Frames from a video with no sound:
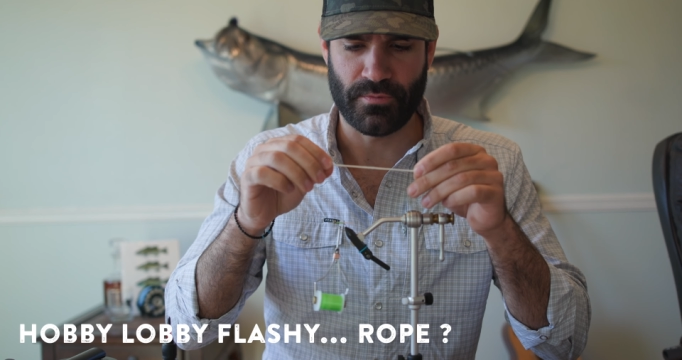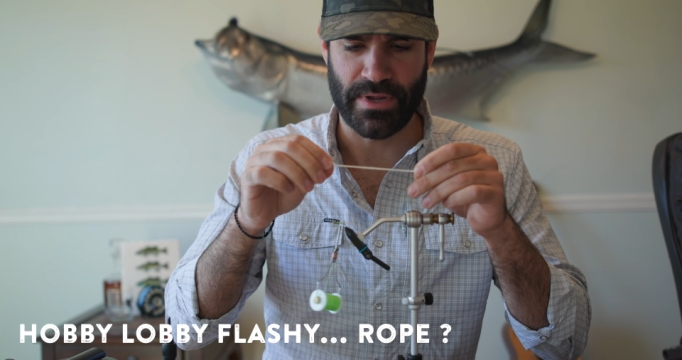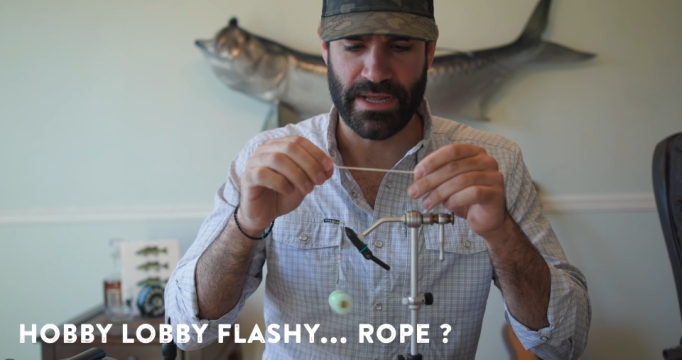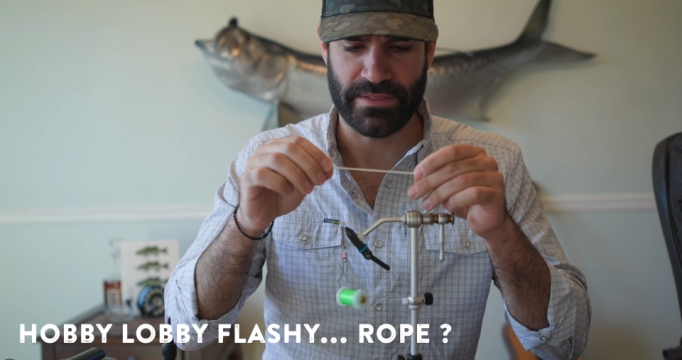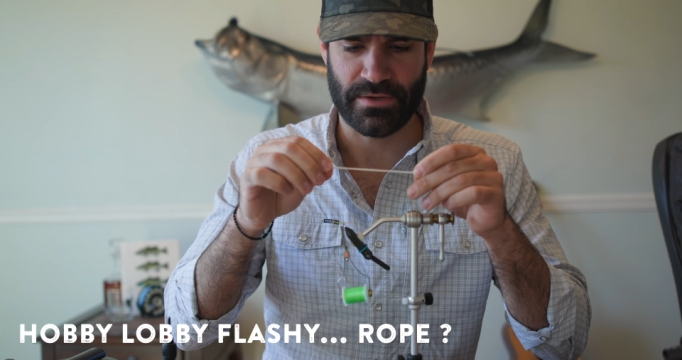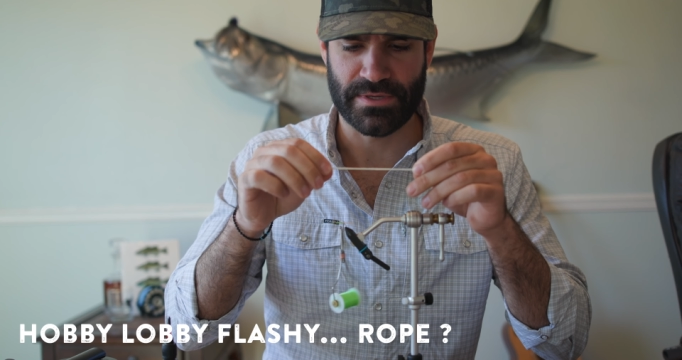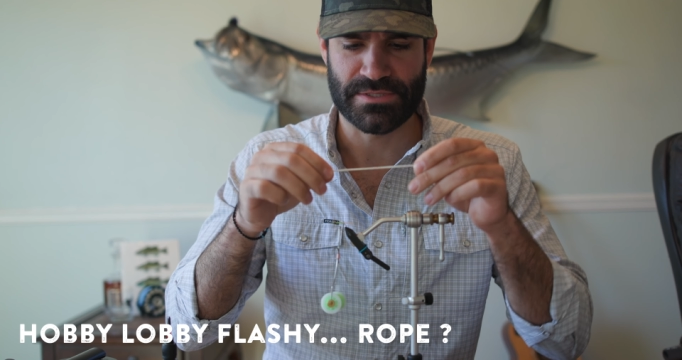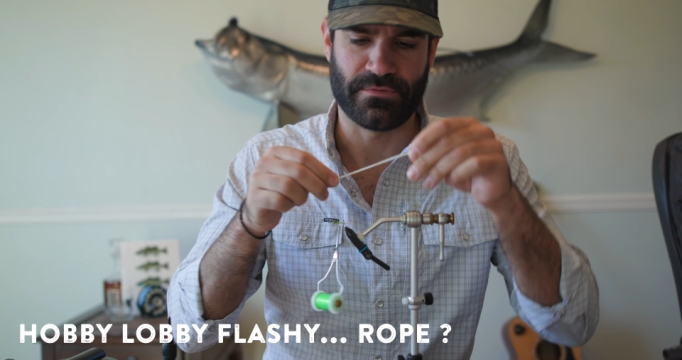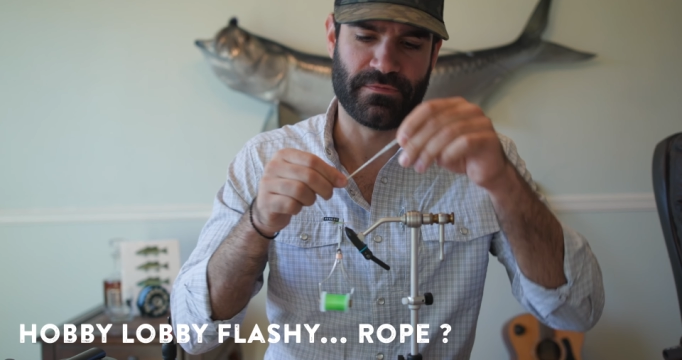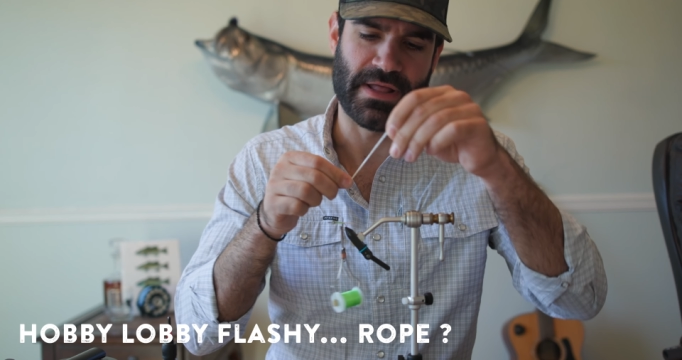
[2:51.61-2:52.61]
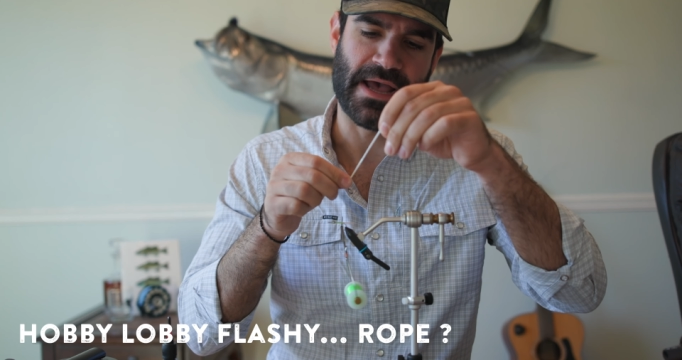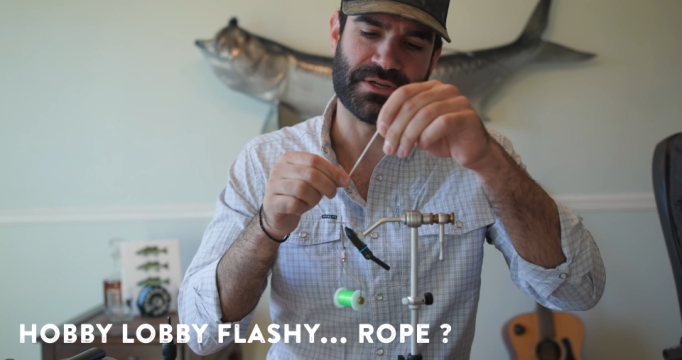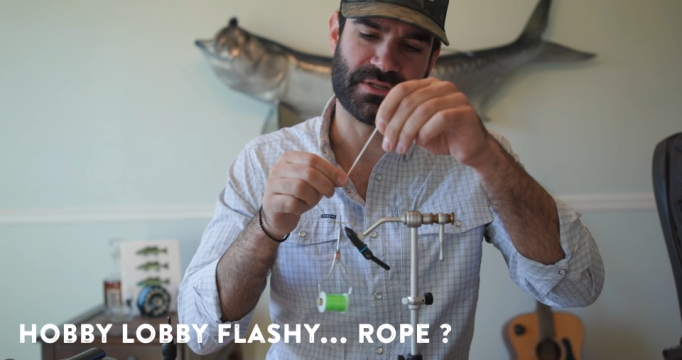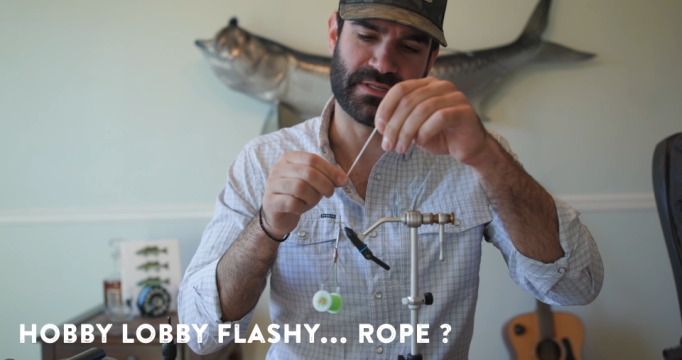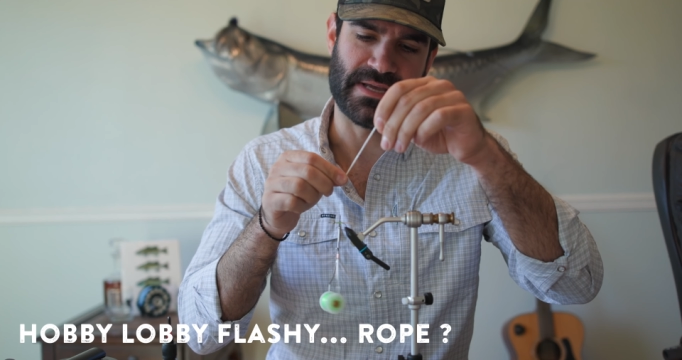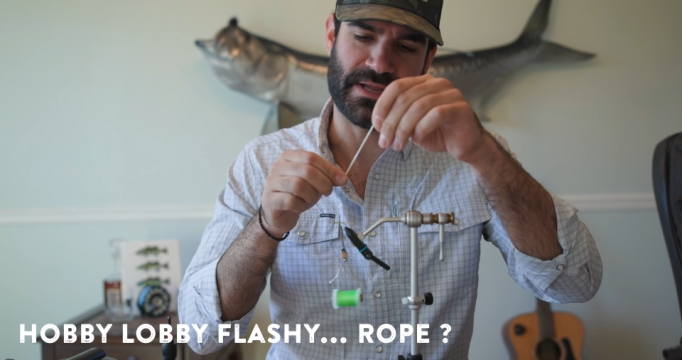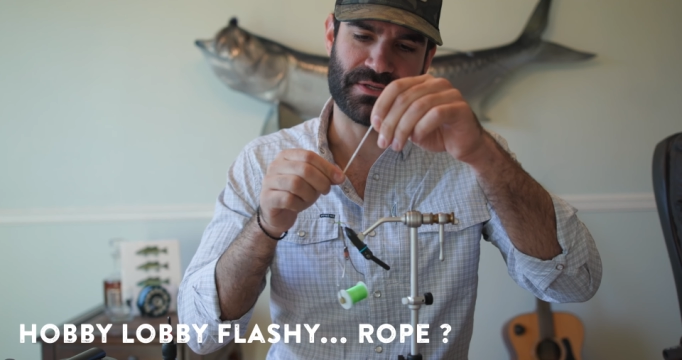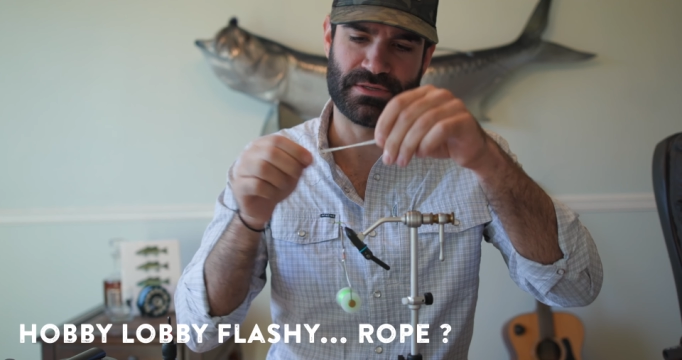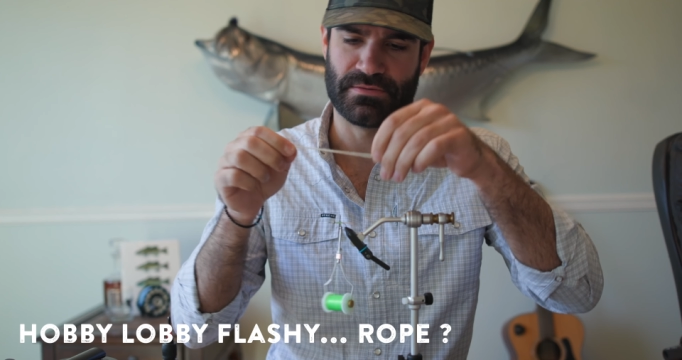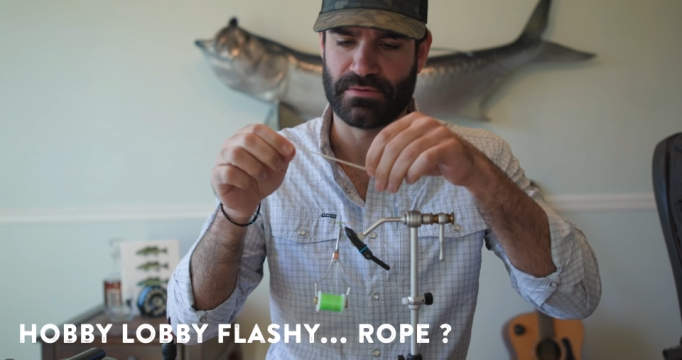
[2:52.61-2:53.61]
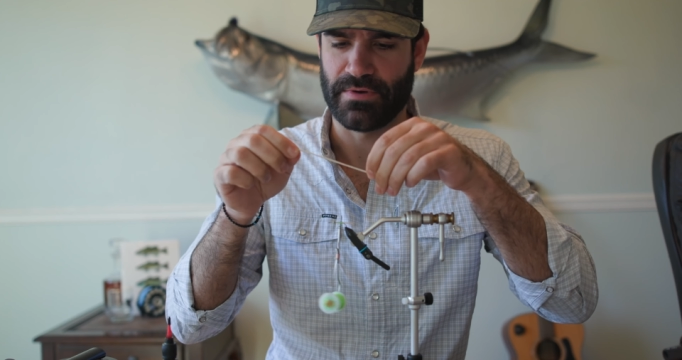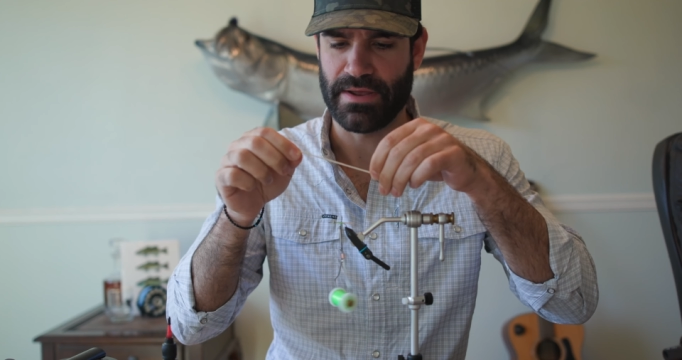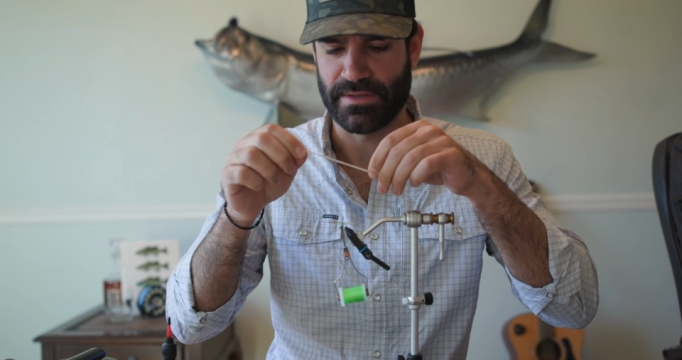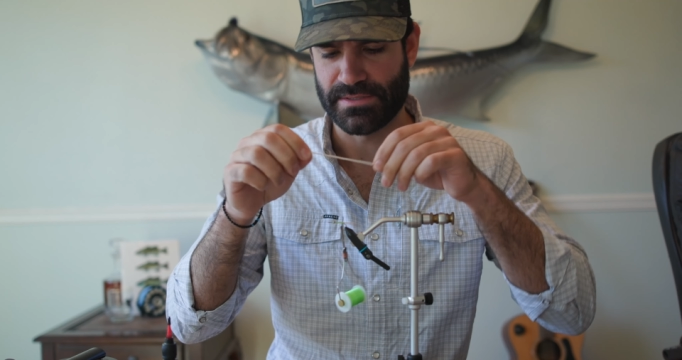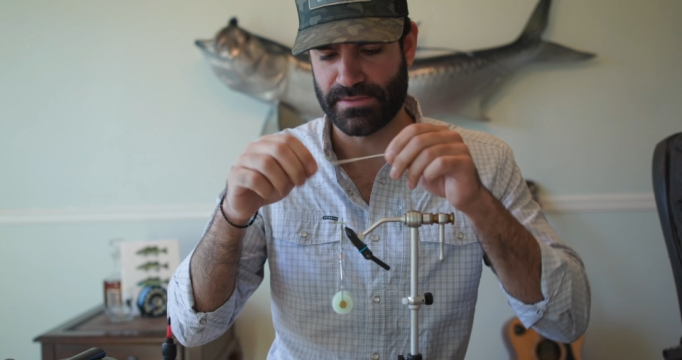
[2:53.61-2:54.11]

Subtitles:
with crystal flash attached around it,